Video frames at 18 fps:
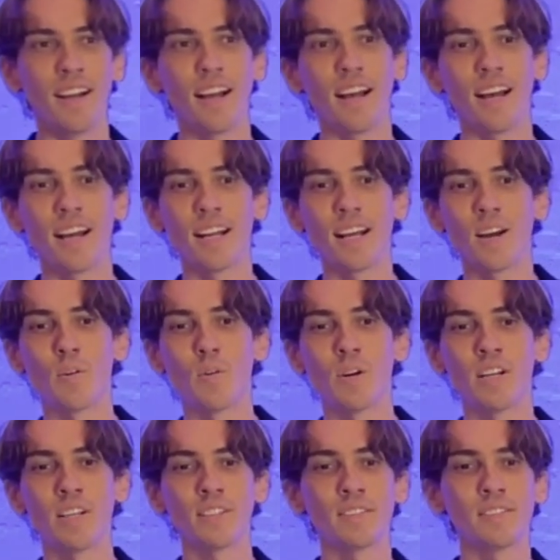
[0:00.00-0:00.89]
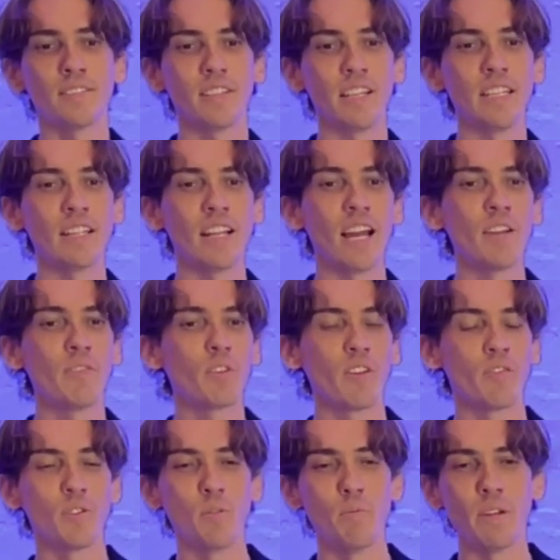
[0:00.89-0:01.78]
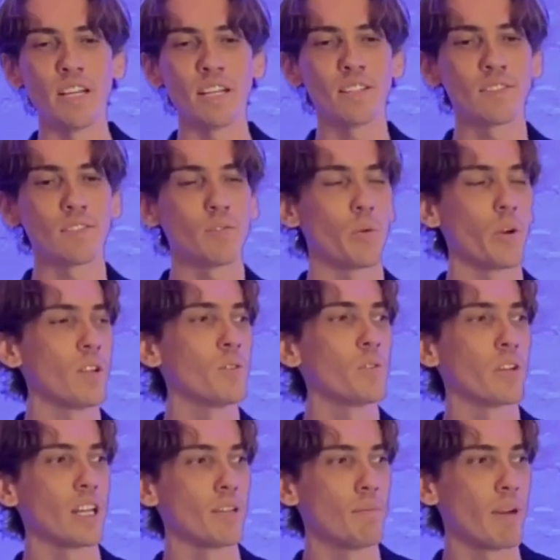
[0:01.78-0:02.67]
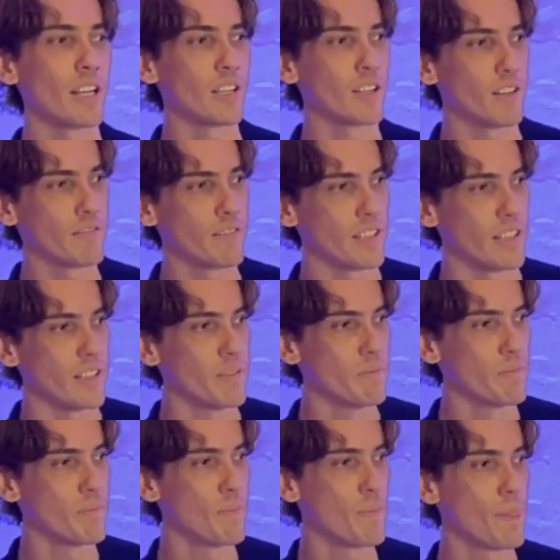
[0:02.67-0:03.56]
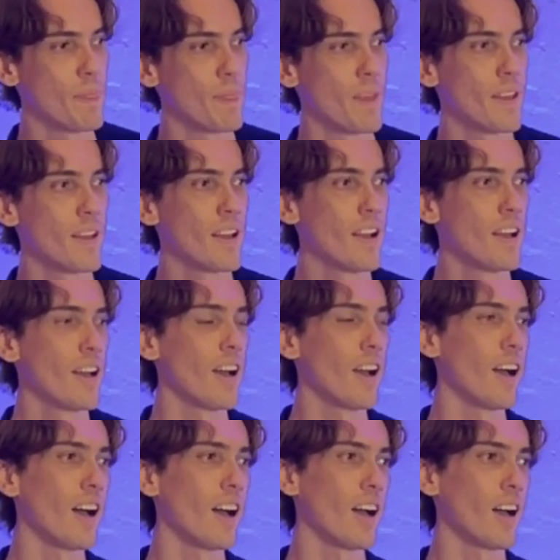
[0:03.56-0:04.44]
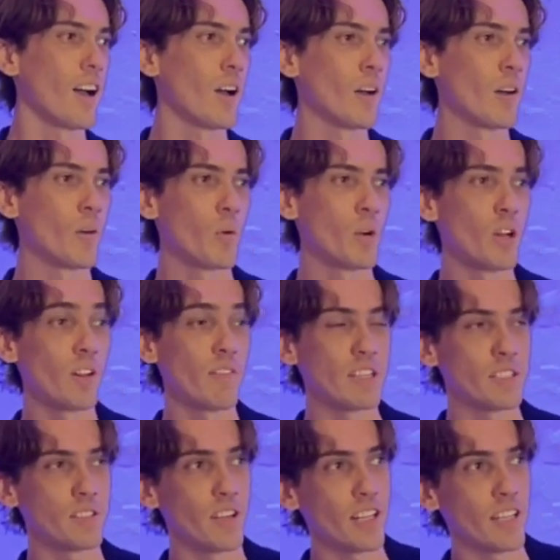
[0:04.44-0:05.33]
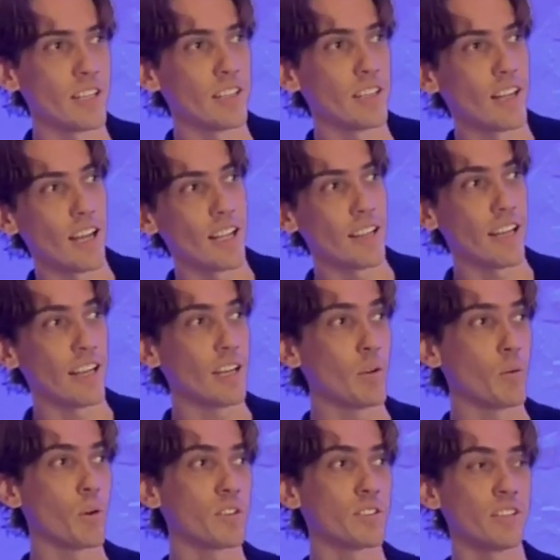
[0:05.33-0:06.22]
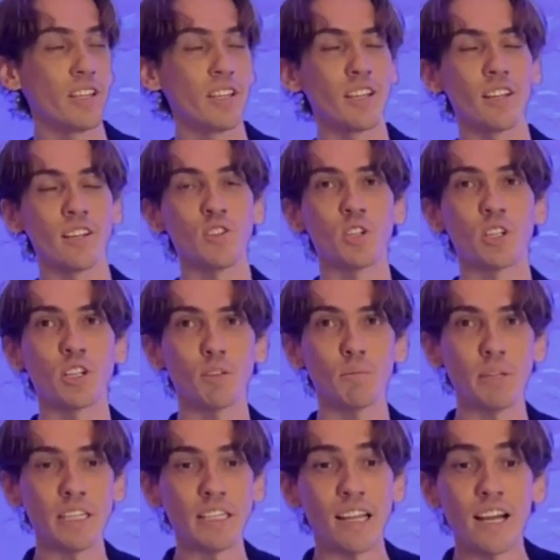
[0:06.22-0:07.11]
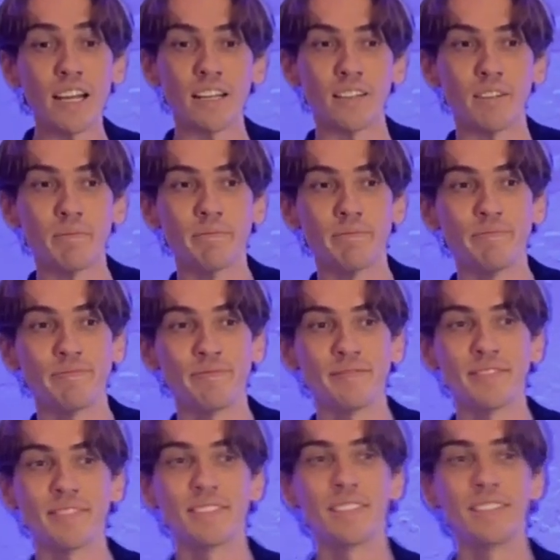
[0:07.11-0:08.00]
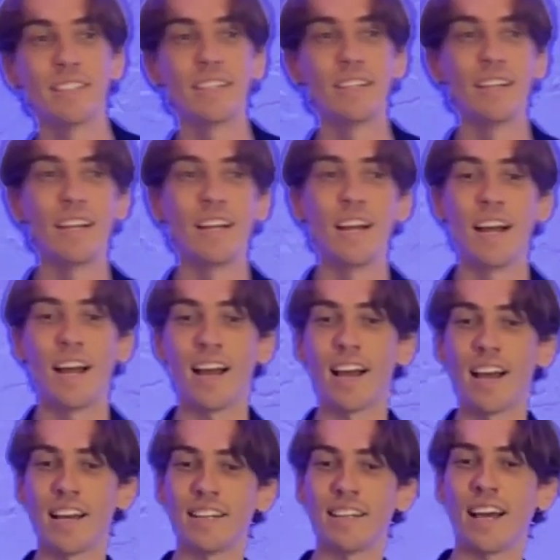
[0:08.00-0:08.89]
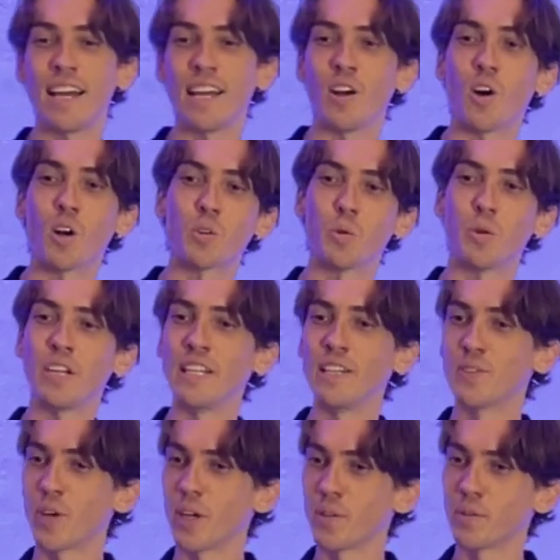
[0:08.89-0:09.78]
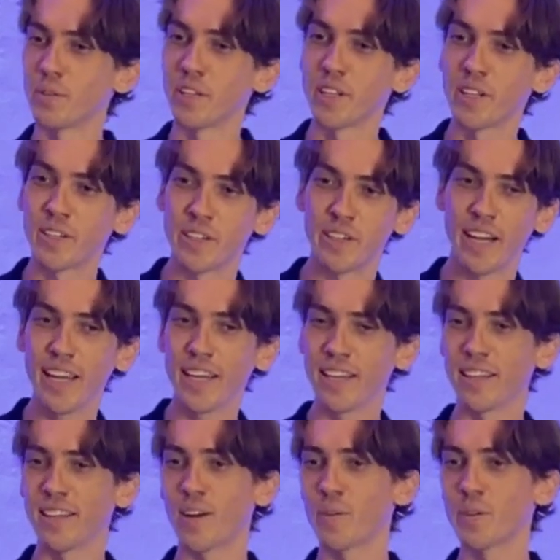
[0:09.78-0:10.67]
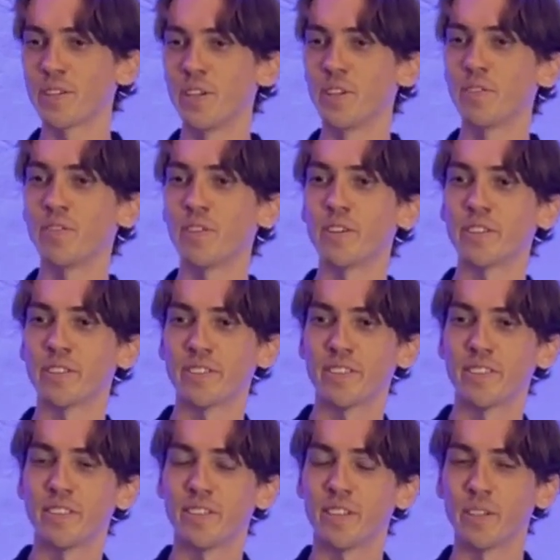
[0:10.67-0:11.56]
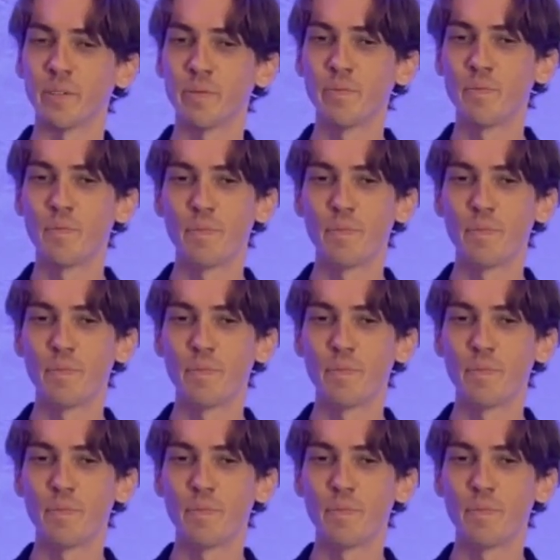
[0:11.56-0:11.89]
And I was in line for a few minutes waiting to get my coffee uh, when all of a sudden a lady walks in and she caught me in line. And I awkwardly tried to tell her, hey, I was here first, you know.